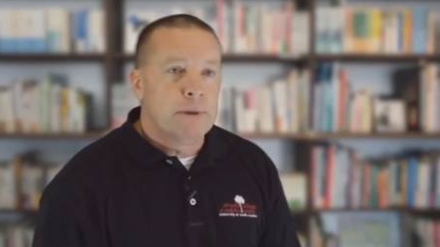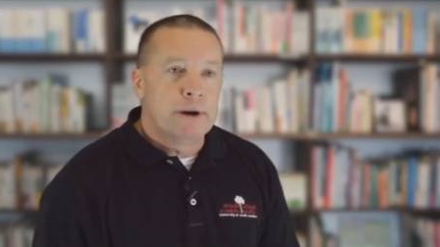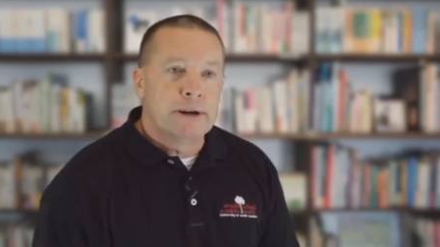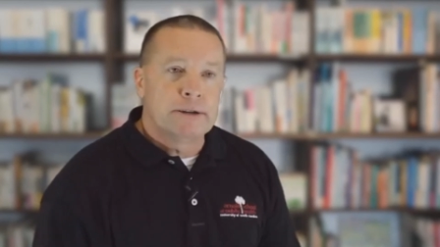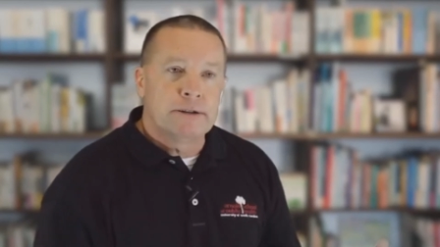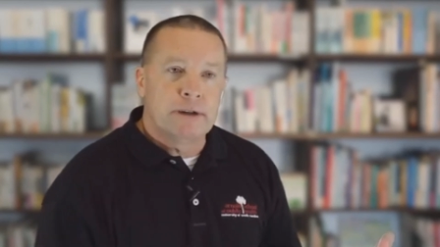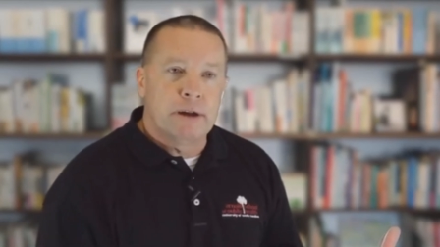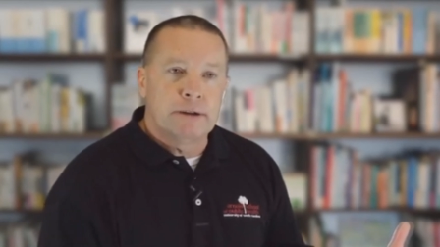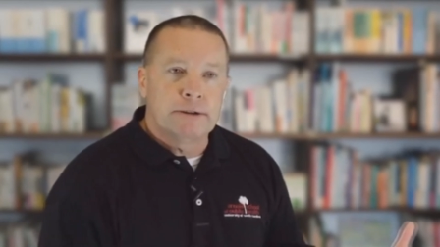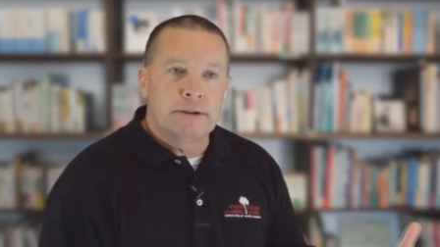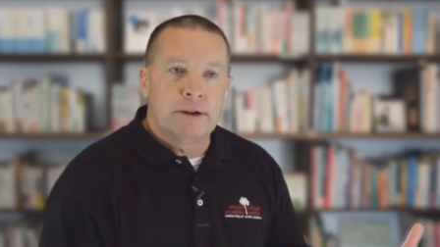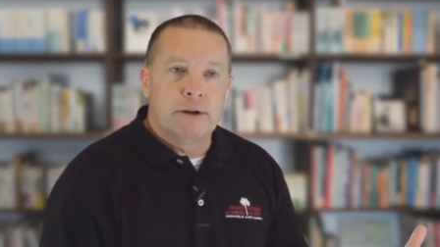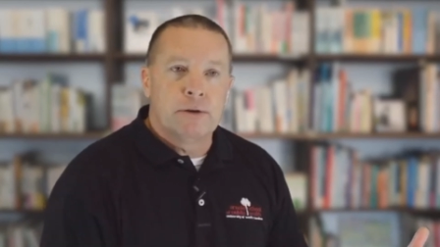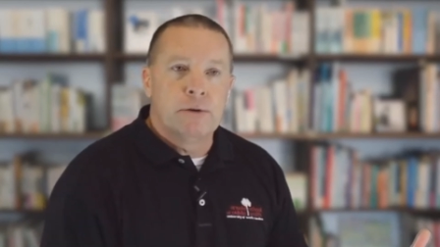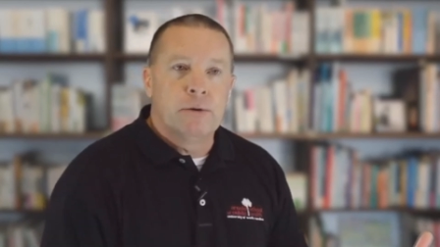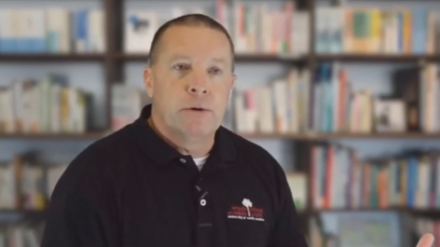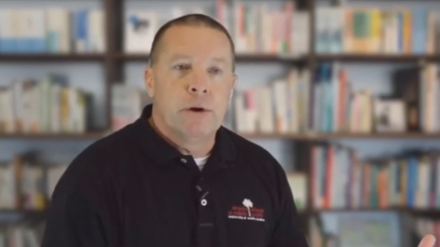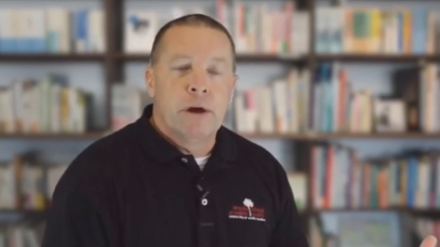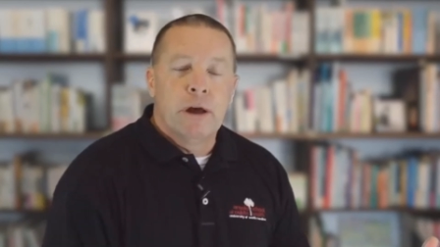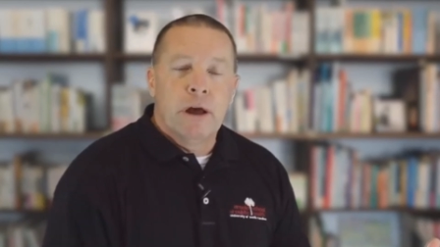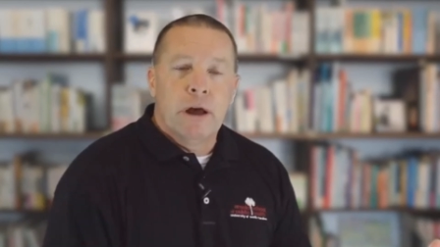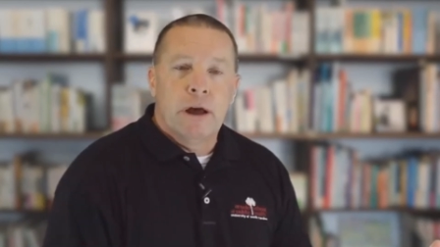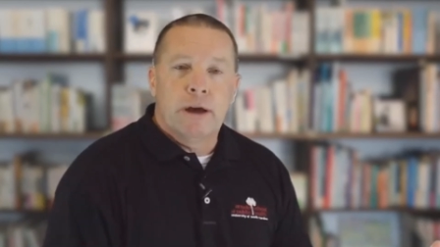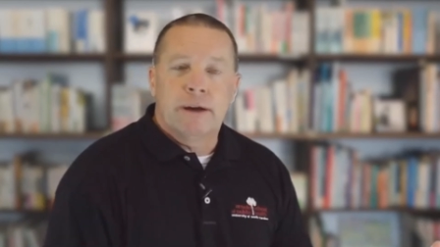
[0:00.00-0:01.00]
but it's also
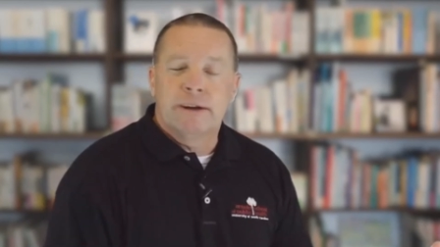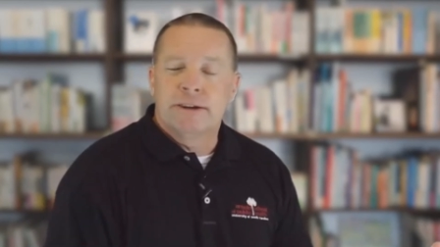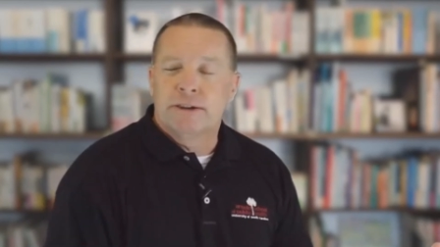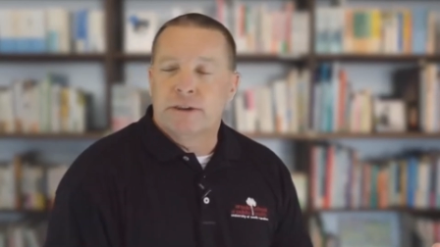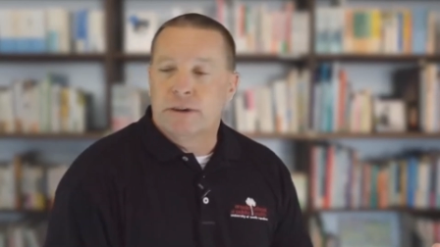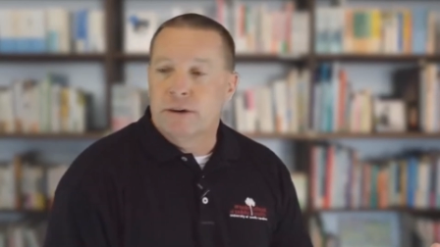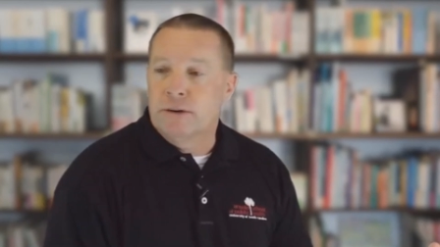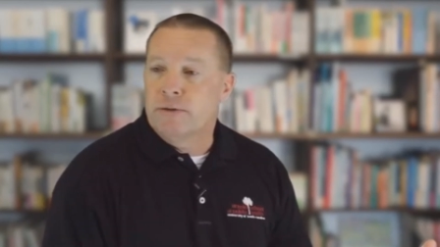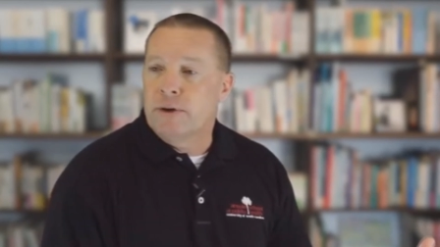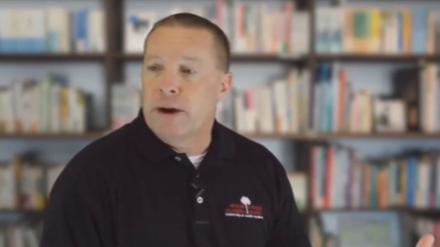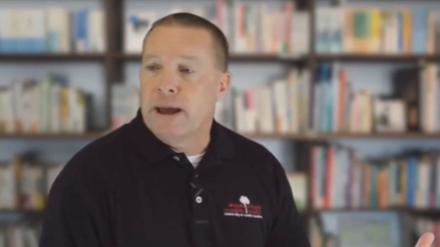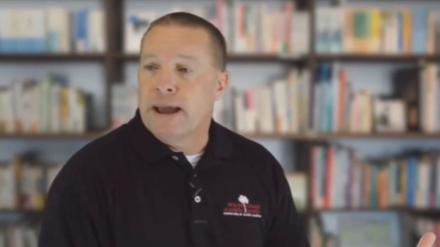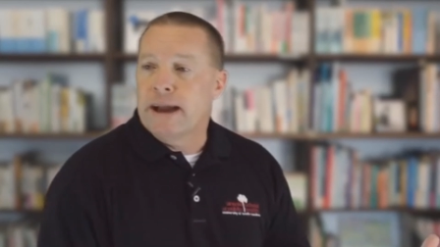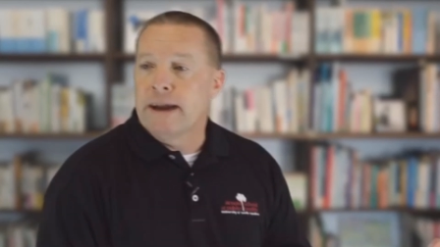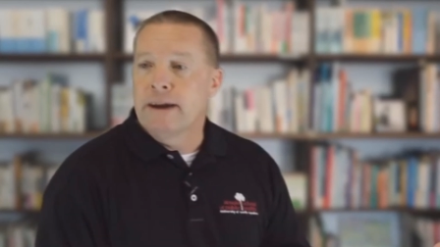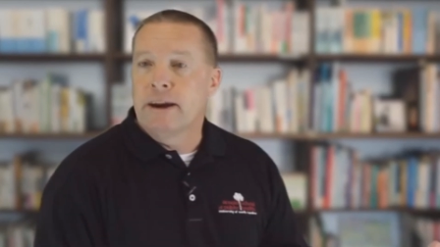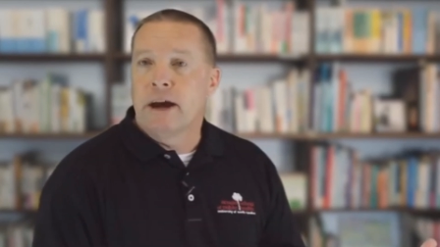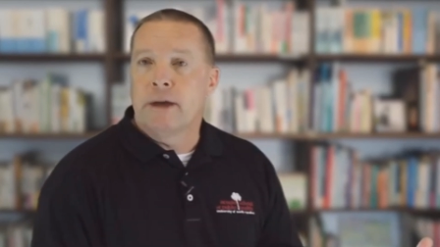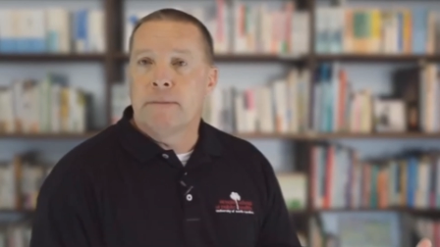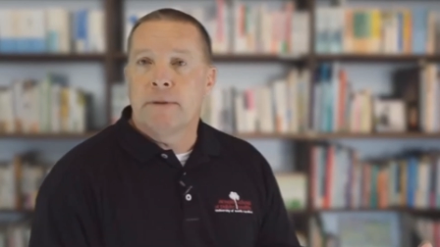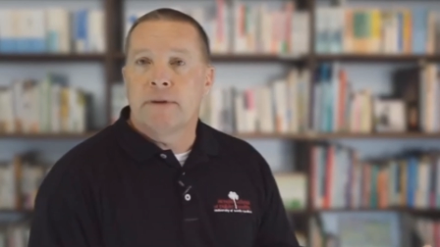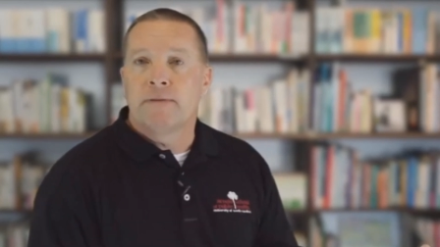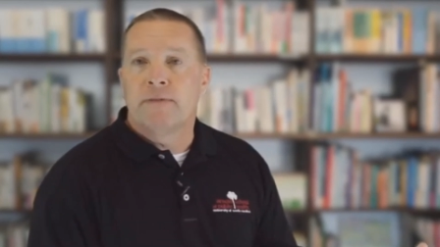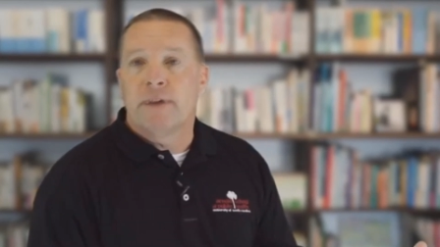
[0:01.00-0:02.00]
a concern for
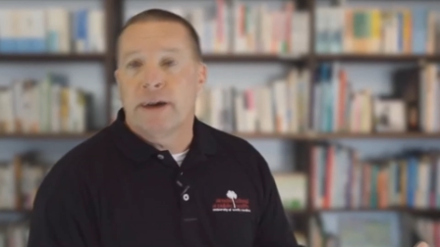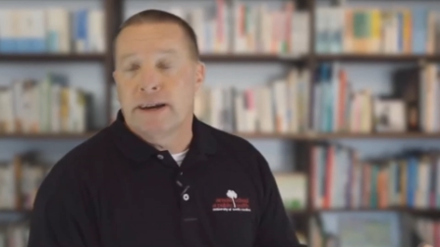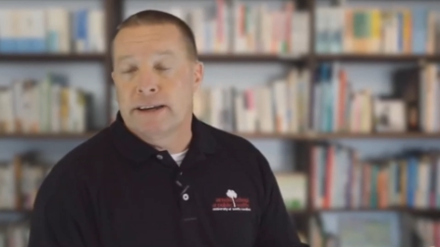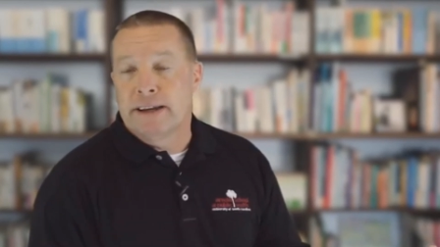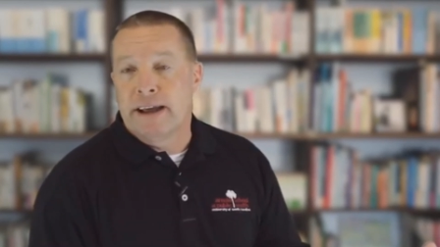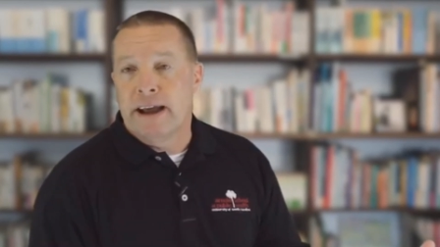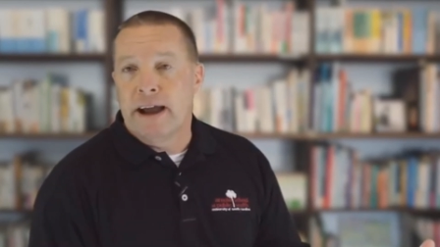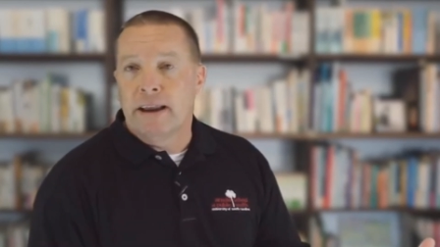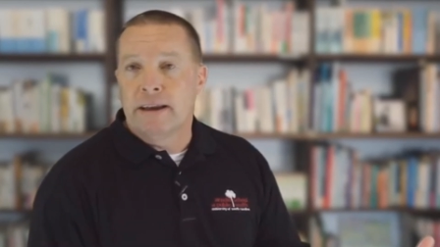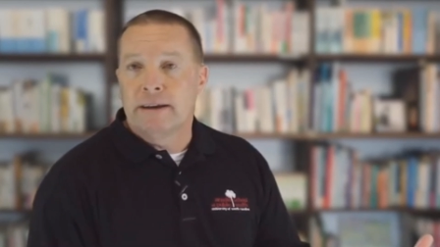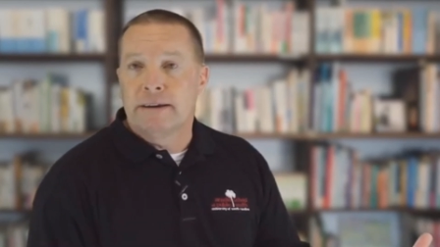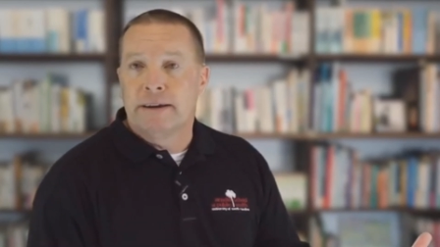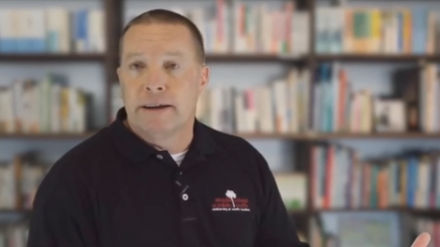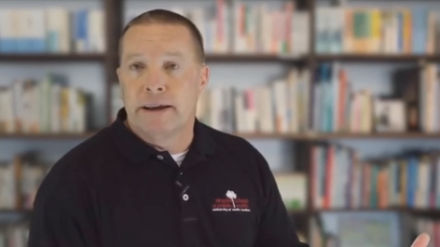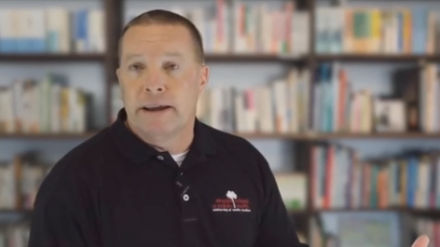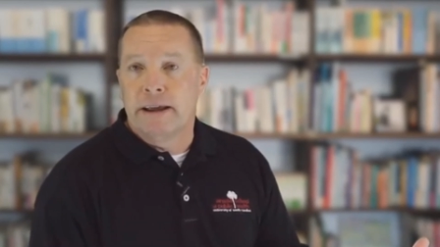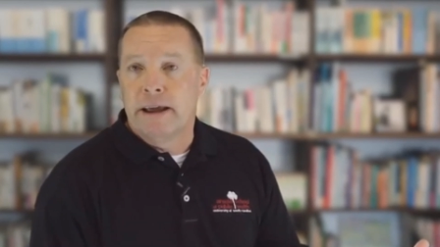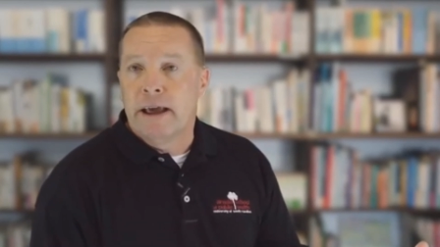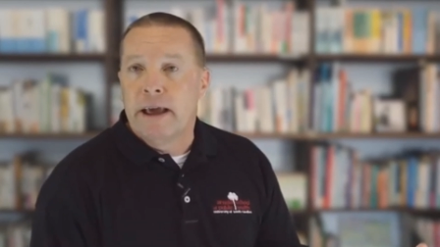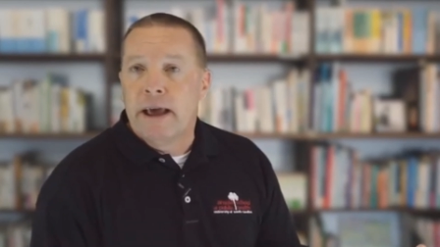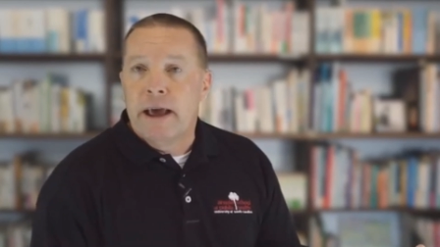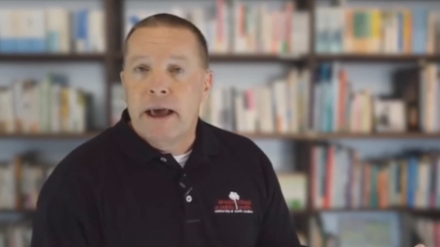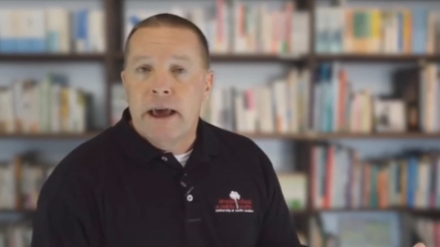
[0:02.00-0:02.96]
economic vitality.